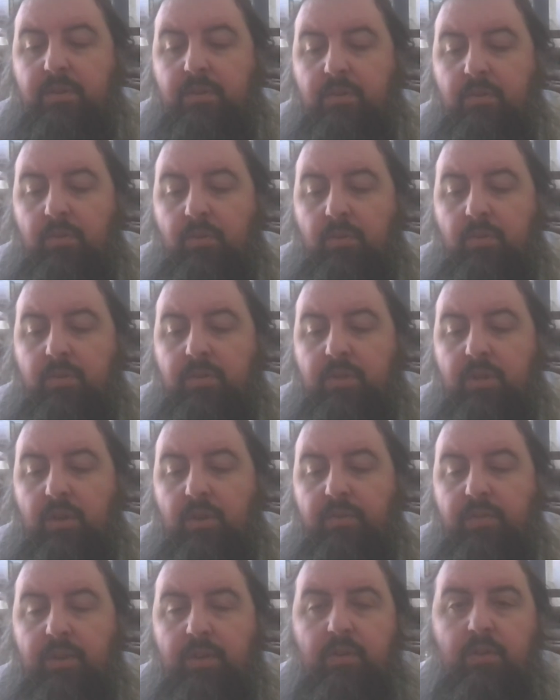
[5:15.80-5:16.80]
are also,
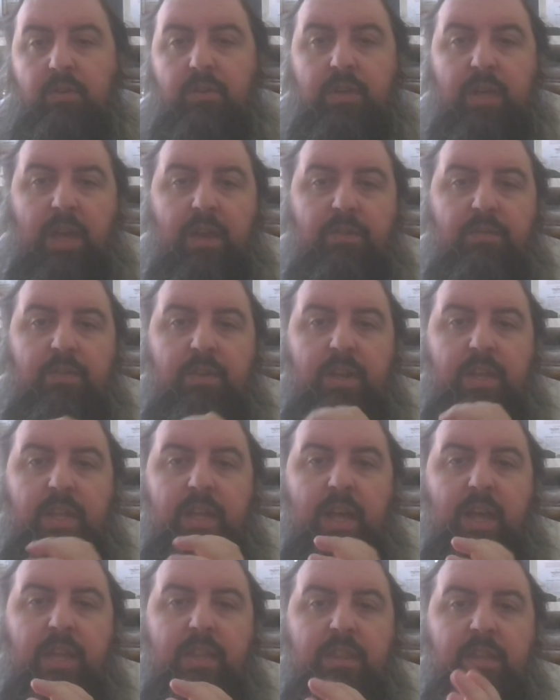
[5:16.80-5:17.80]
if you look carefully
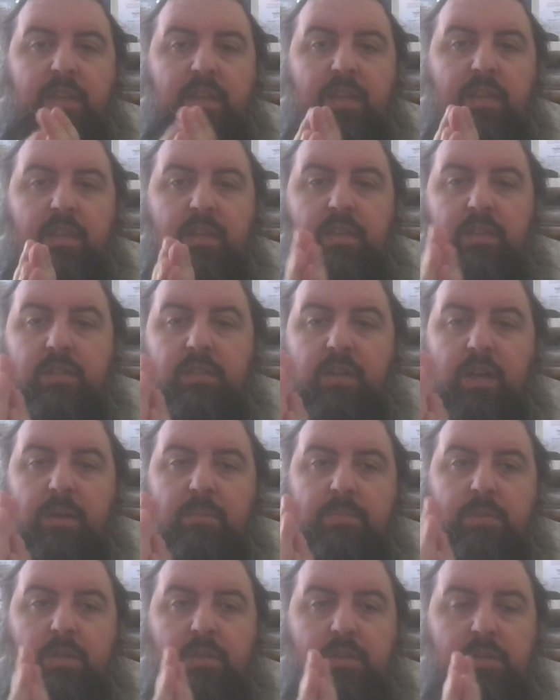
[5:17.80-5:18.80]
at the
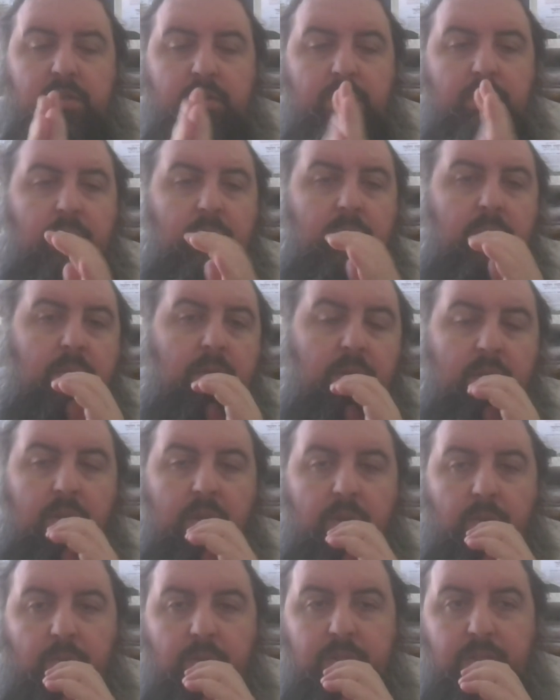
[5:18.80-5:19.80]
chapters,
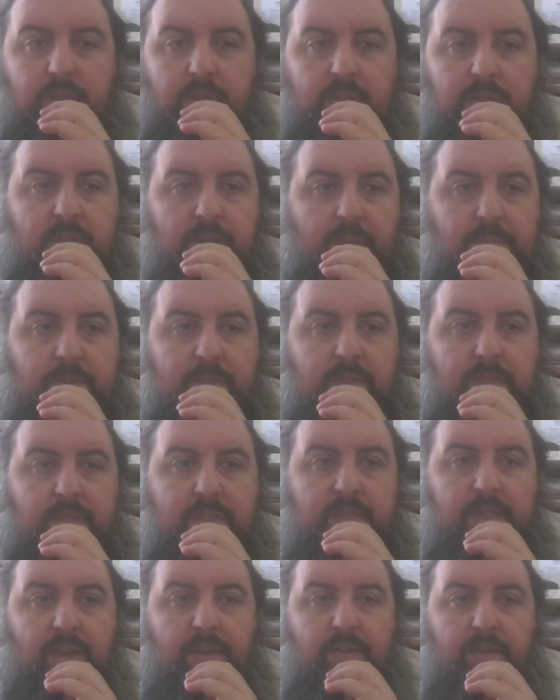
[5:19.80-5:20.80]
chapter
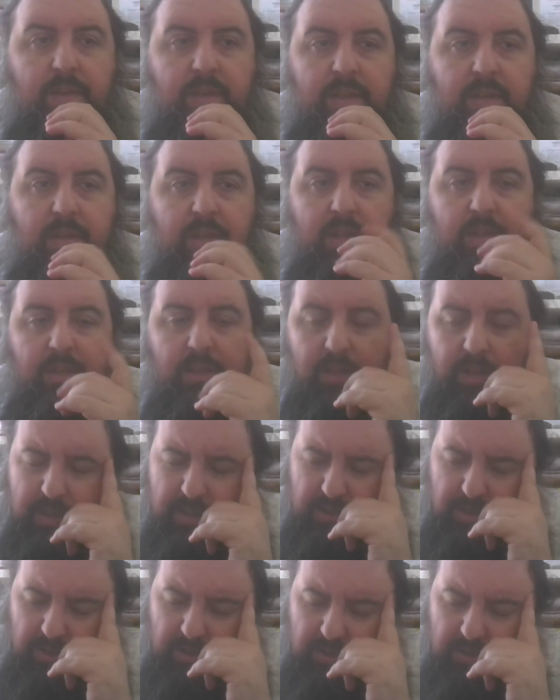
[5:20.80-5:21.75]
7 in Exodus,